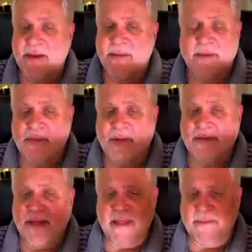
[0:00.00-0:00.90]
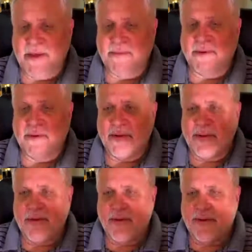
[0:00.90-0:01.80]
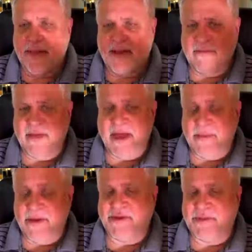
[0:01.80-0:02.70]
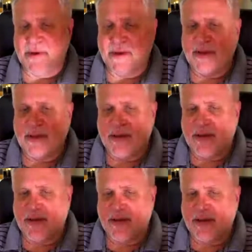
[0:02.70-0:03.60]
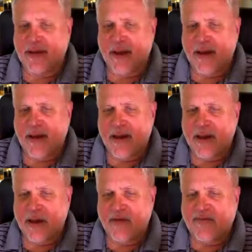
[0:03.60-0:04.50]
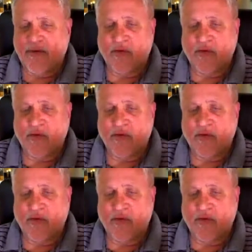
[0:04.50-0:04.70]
But a lot of people don't have that much money for